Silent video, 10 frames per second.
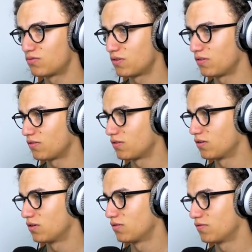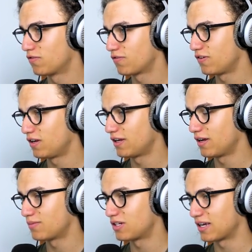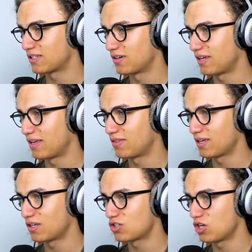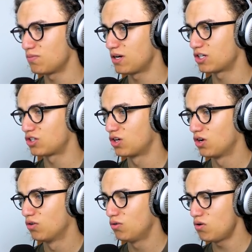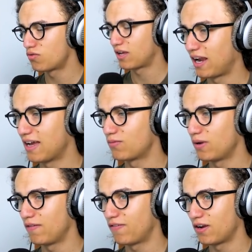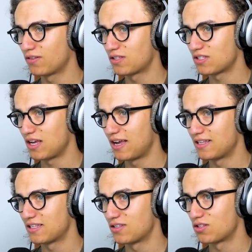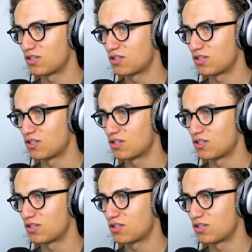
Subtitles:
for falling objects. Okay, thank you so much. Woo, glad we followed the signs and